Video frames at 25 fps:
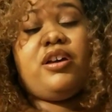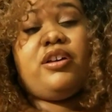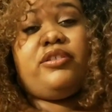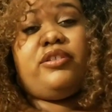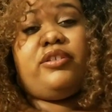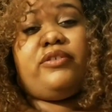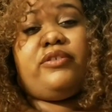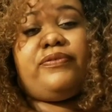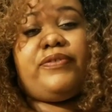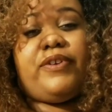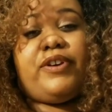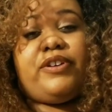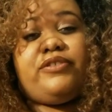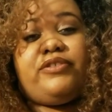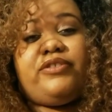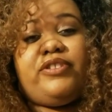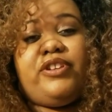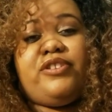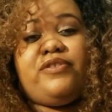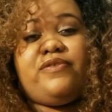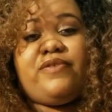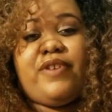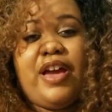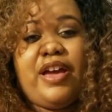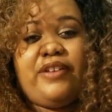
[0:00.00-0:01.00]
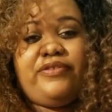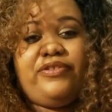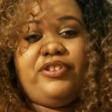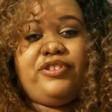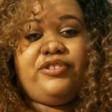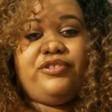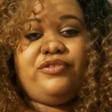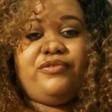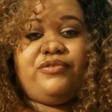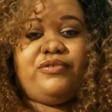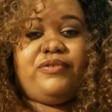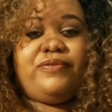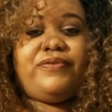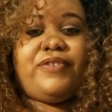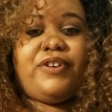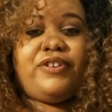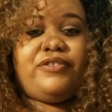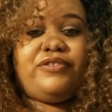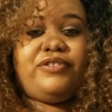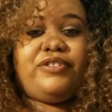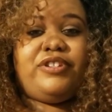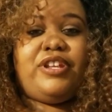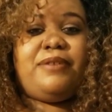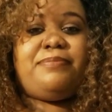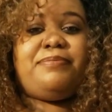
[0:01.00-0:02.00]
The first thing you have to do, the
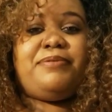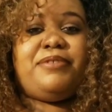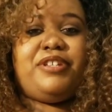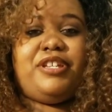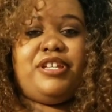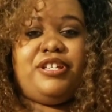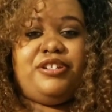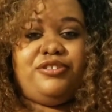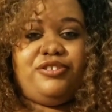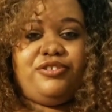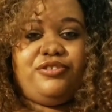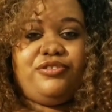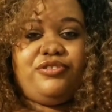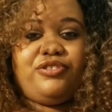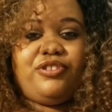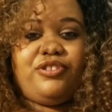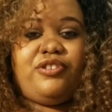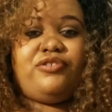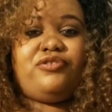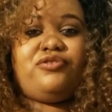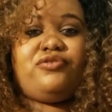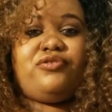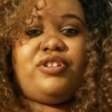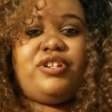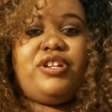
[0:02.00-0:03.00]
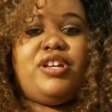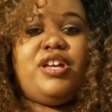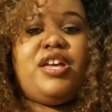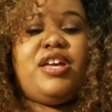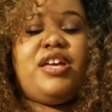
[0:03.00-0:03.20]
first step in getting your surgery,